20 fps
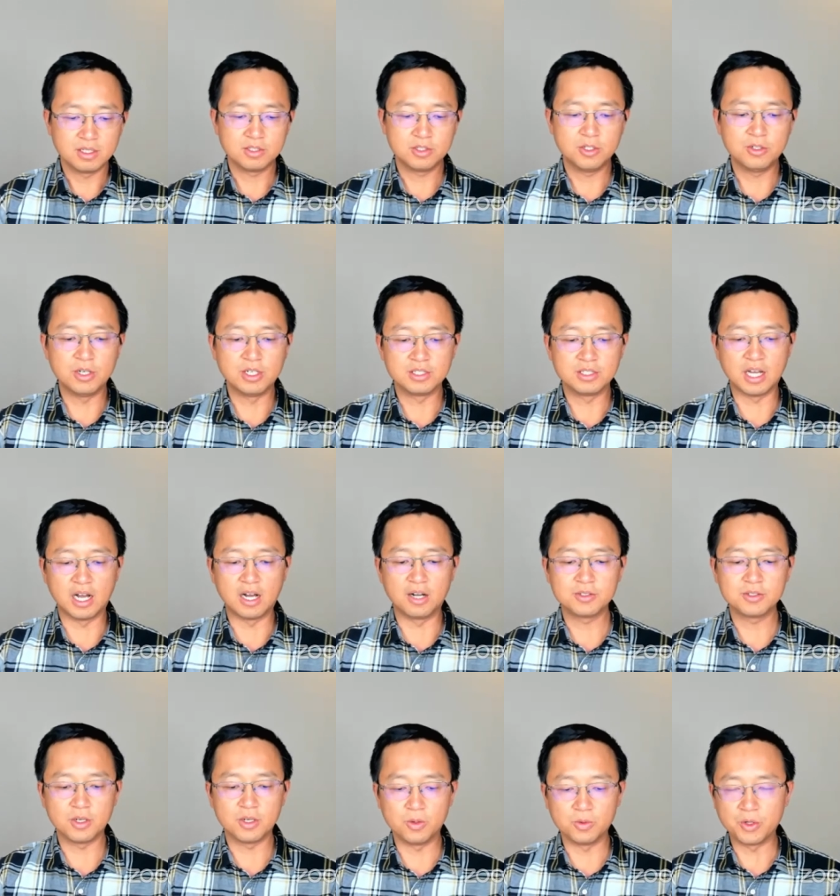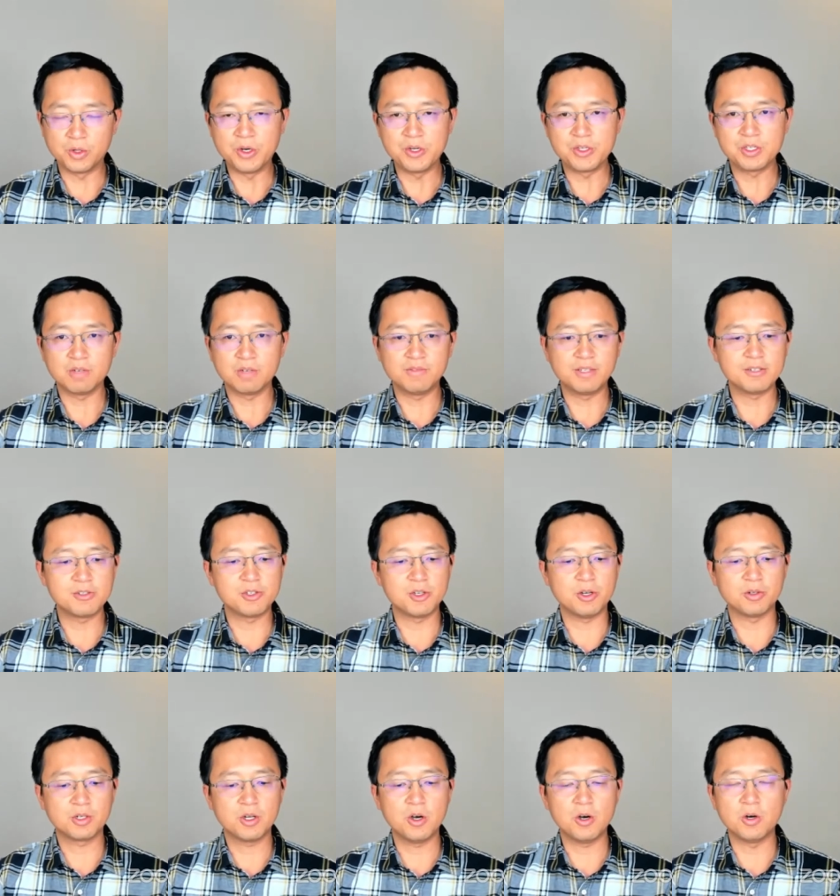two adult owners of the
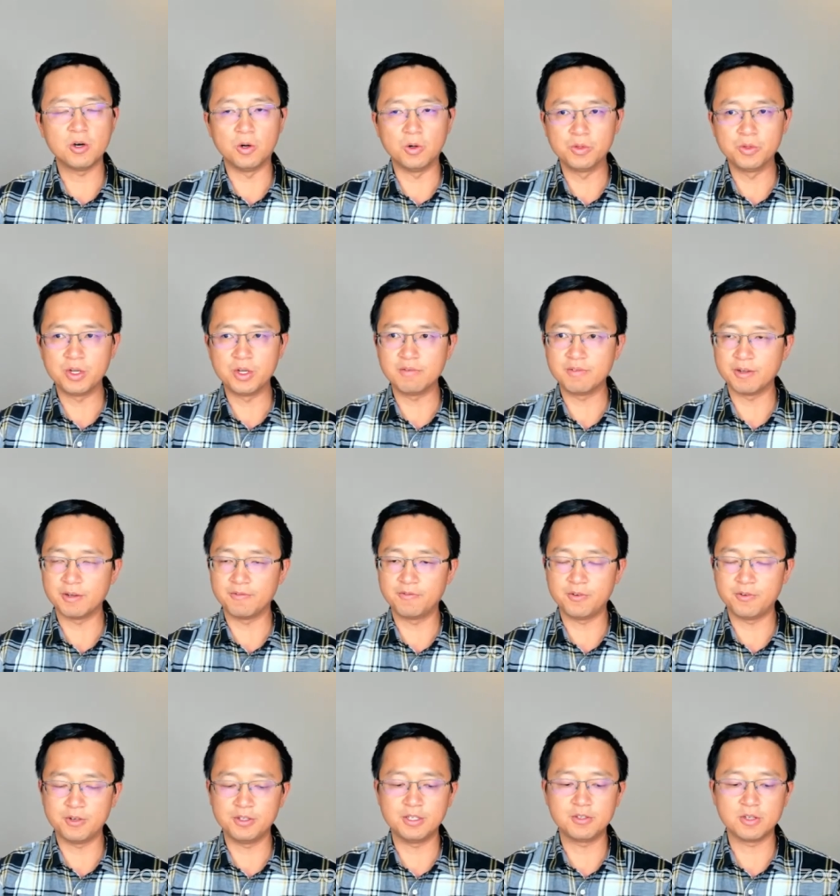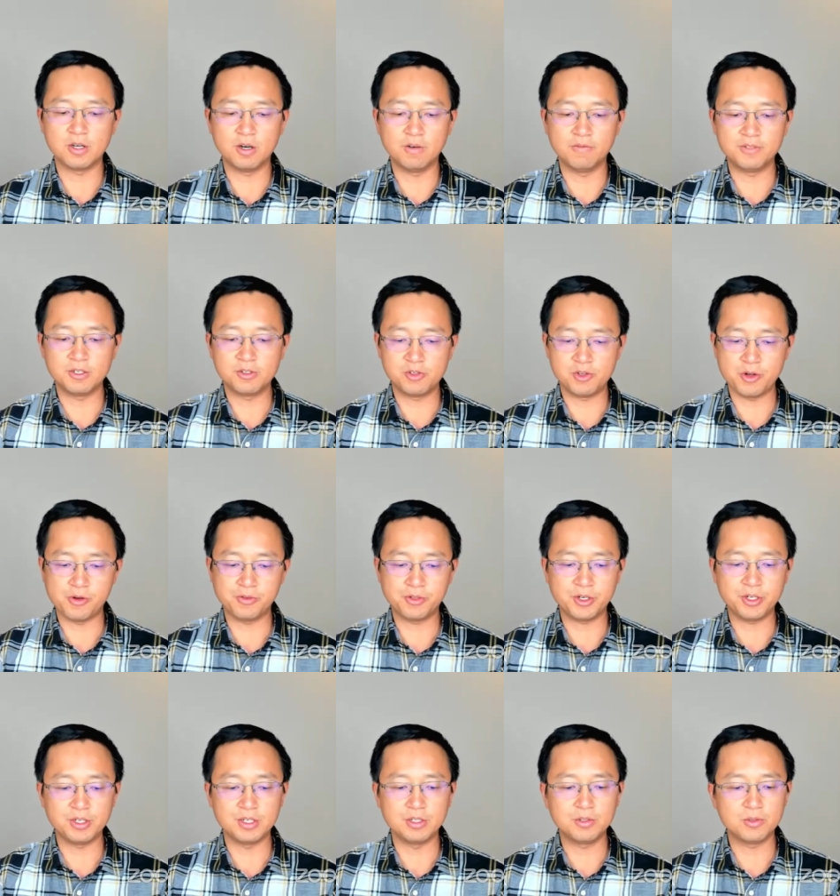show, co-owner for this of the
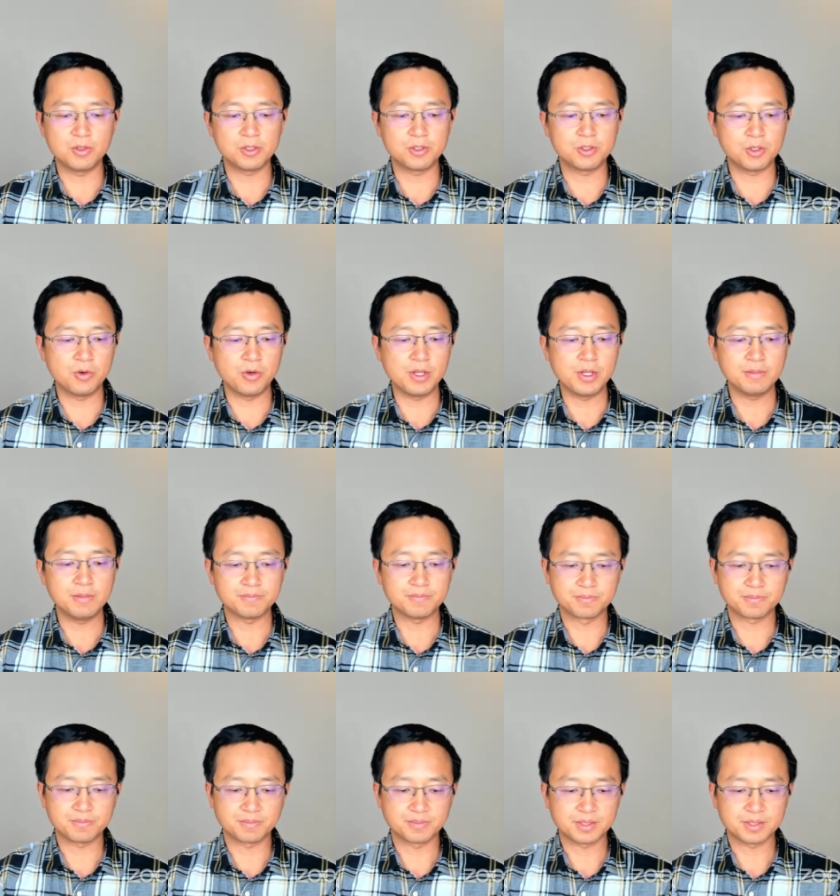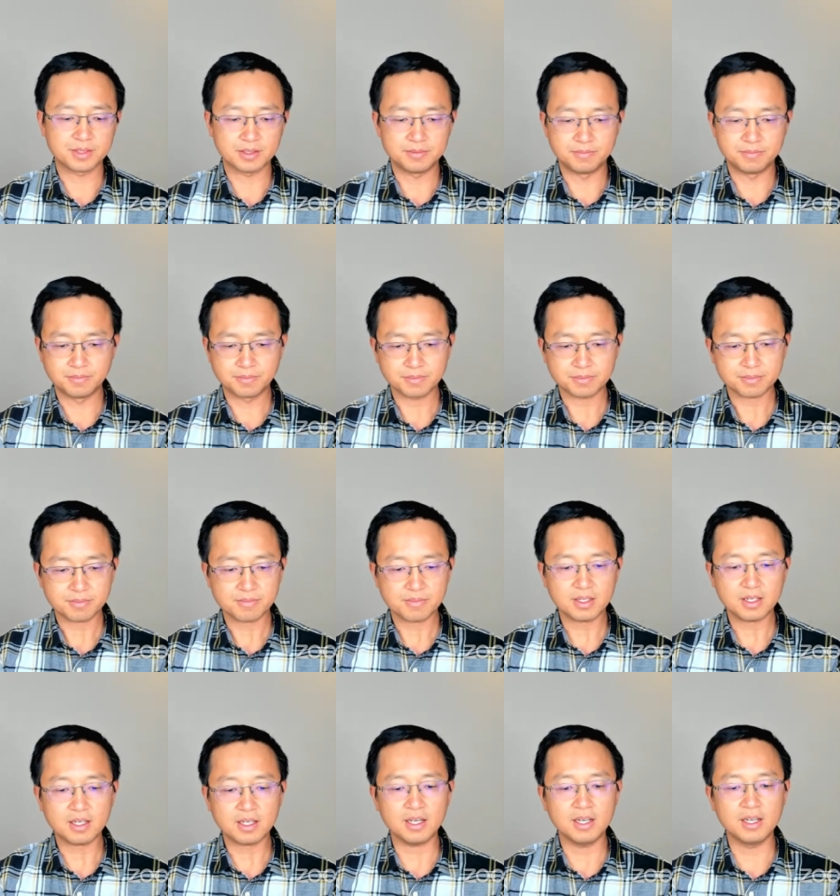shelter into the story.
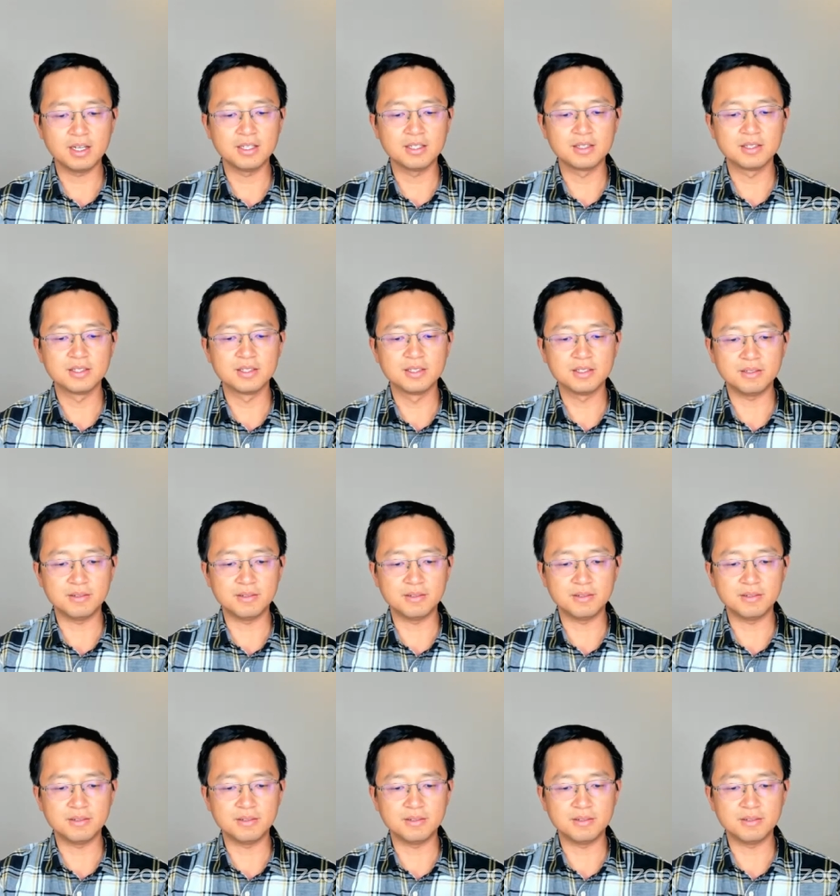And